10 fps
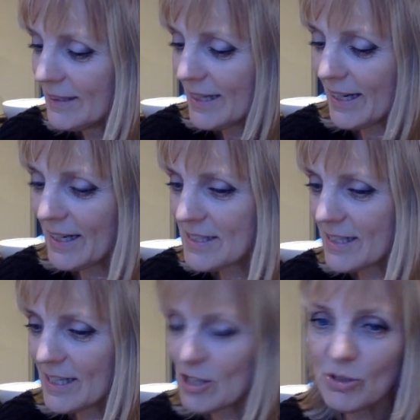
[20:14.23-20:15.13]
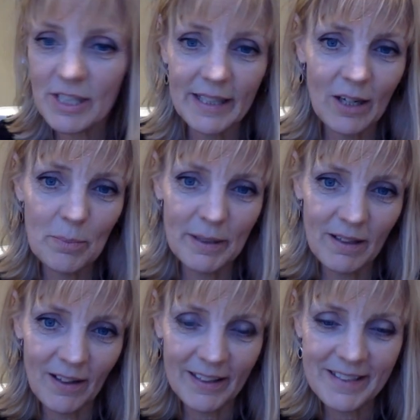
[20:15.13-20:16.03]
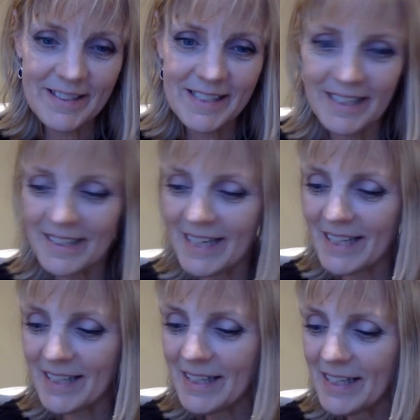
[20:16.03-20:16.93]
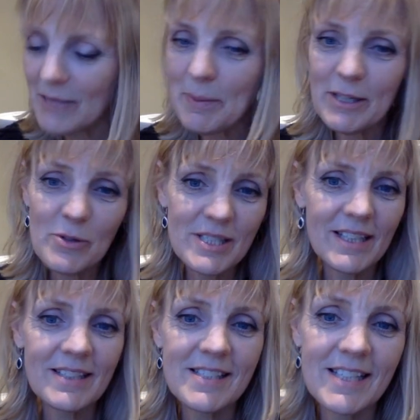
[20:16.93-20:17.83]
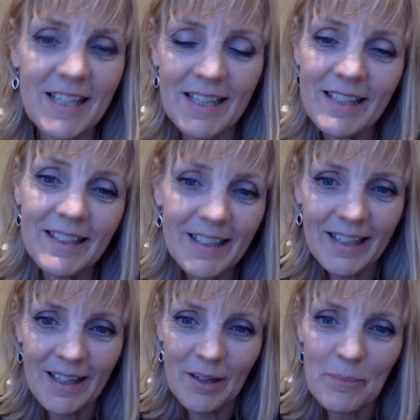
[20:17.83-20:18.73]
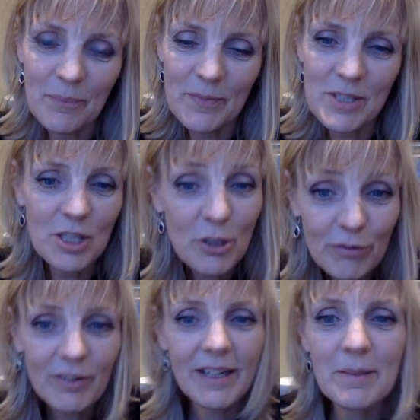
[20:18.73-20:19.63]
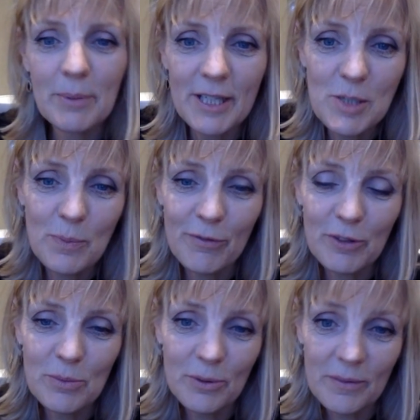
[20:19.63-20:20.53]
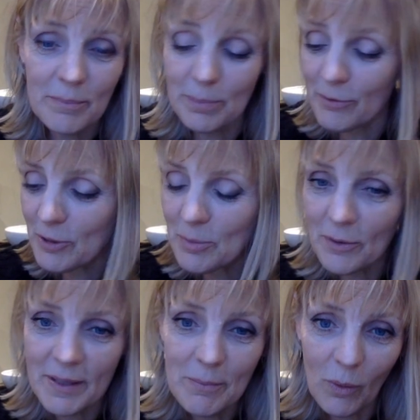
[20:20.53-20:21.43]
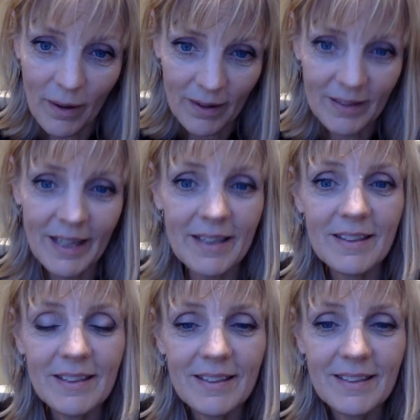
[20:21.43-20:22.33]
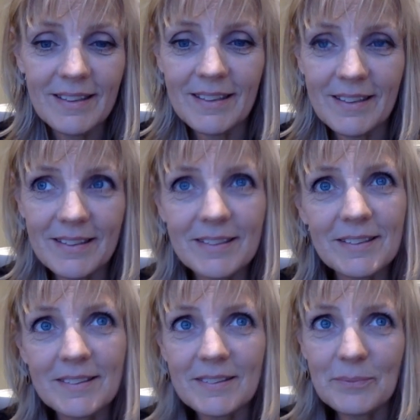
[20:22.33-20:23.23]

And uh, do check out Penhaligon's. And it would be interesting to see. Um, do you find British perfumer, perfumery more like uh,